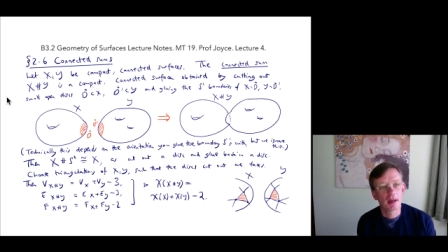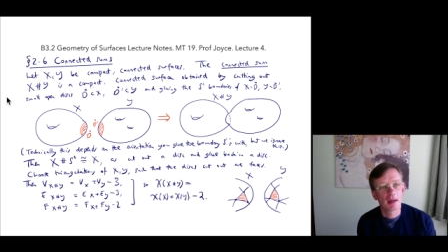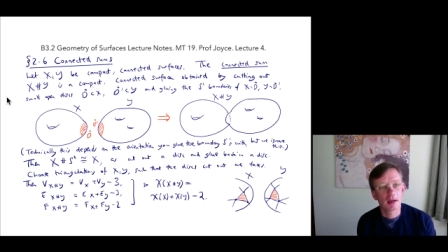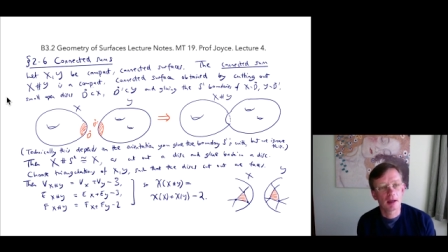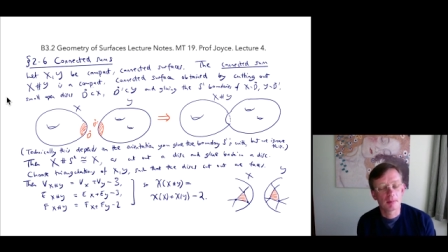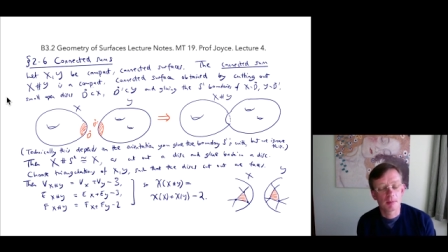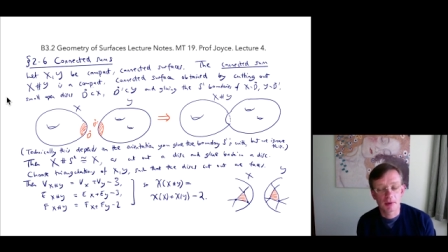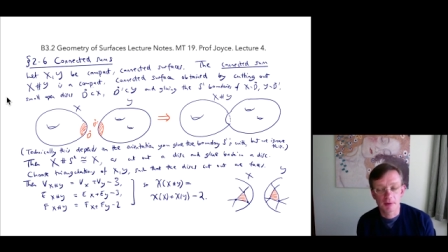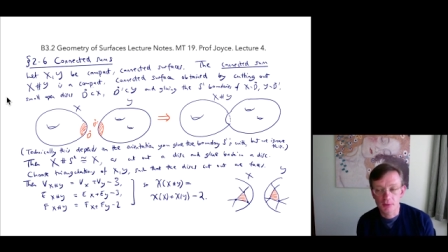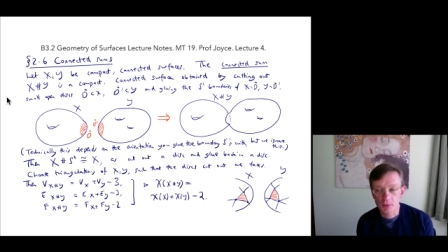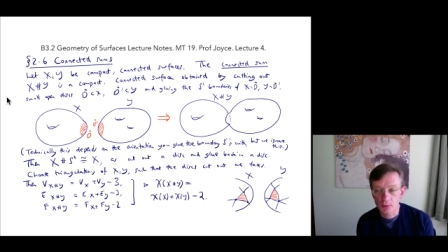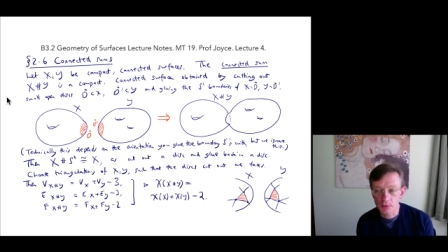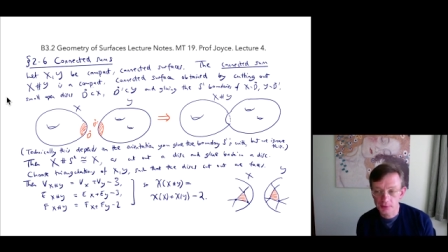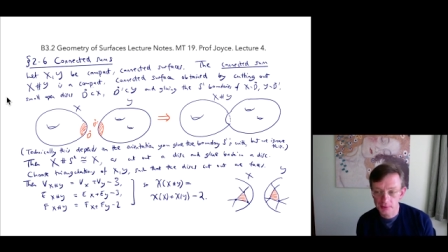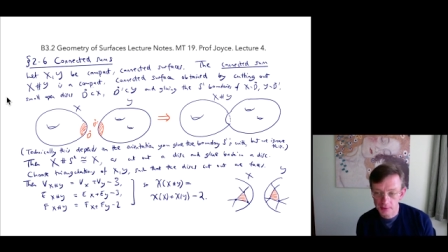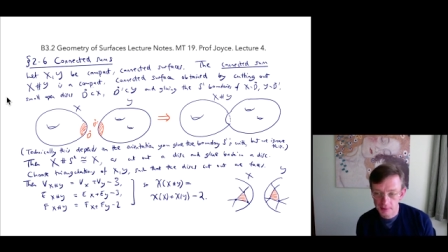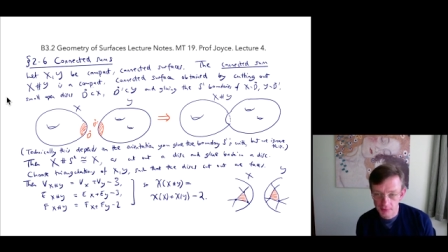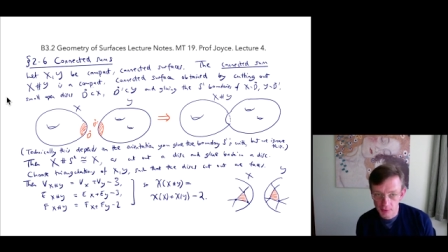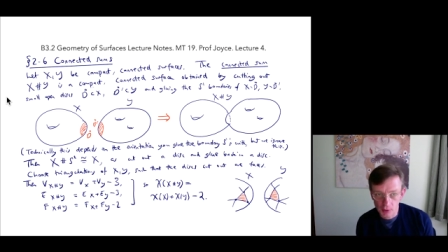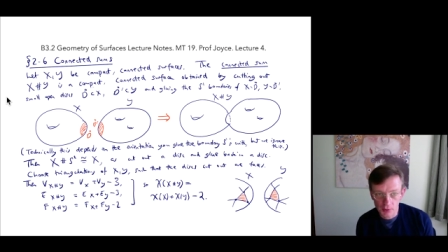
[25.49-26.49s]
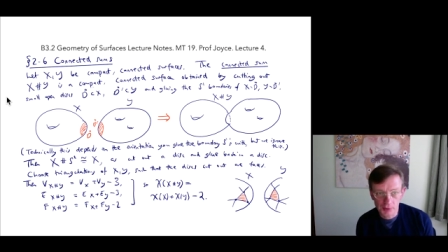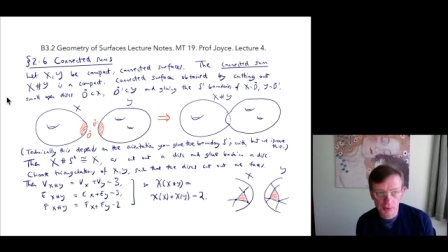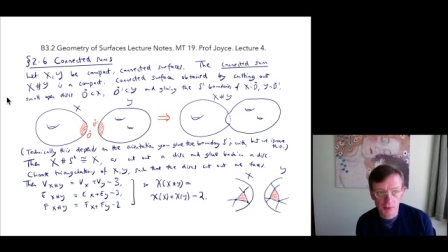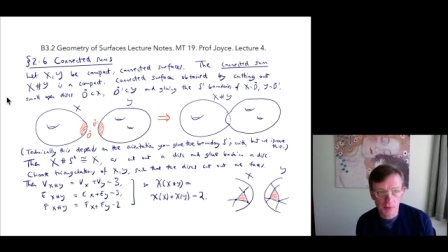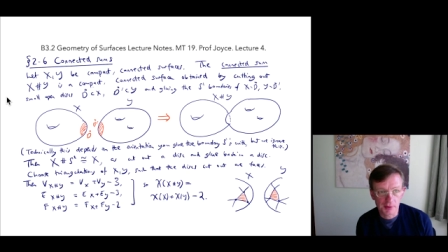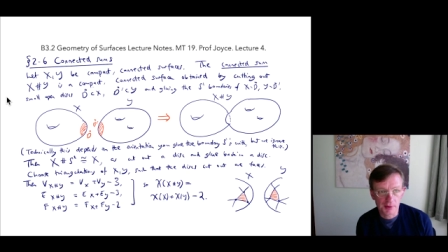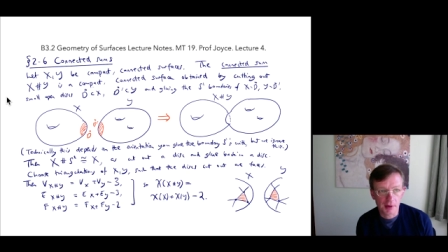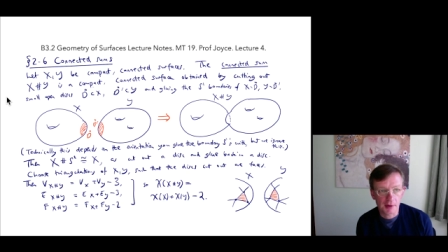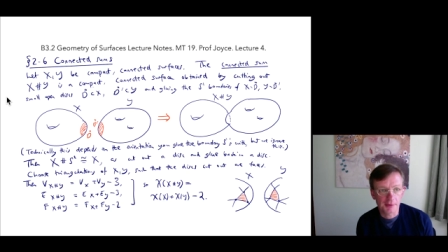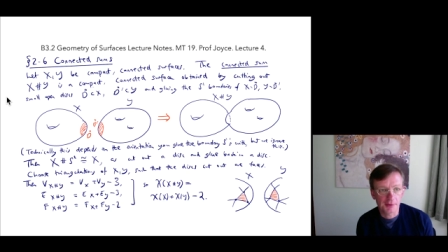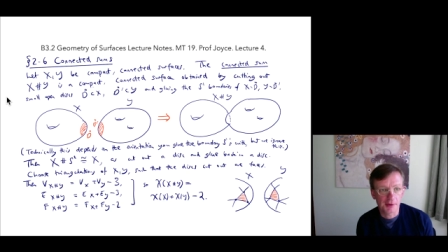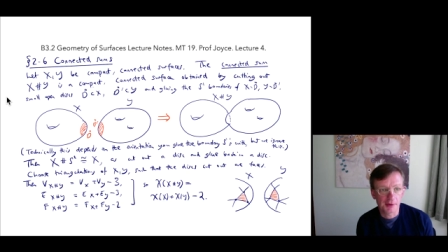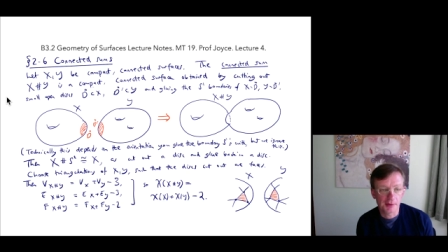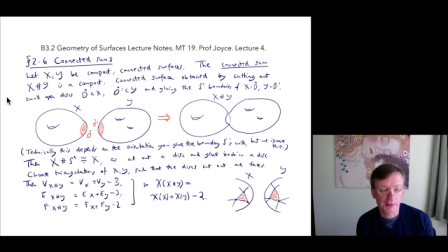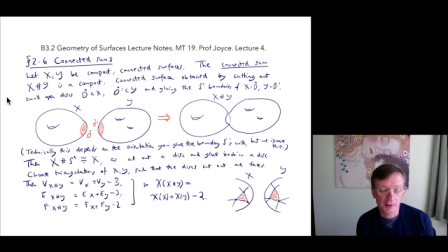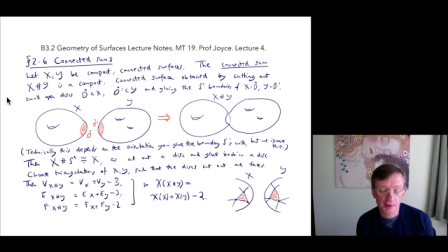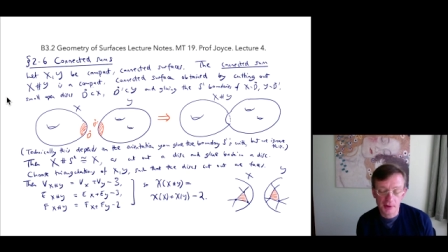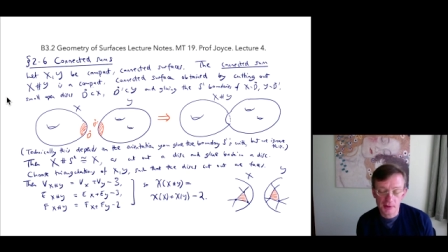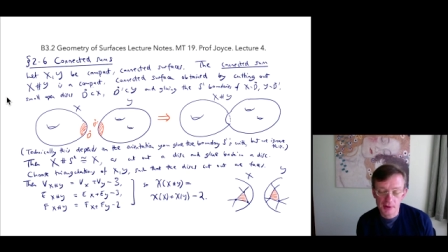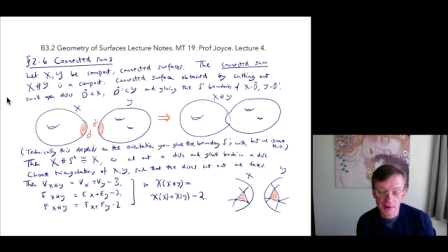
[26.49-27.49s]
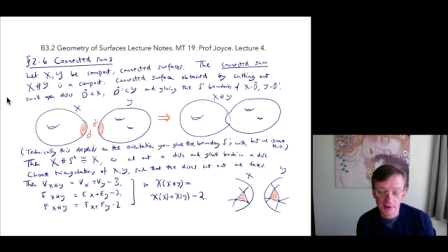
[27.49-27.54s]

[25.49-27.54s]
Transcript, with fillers: Um, of course, if you've got two surfaces, you could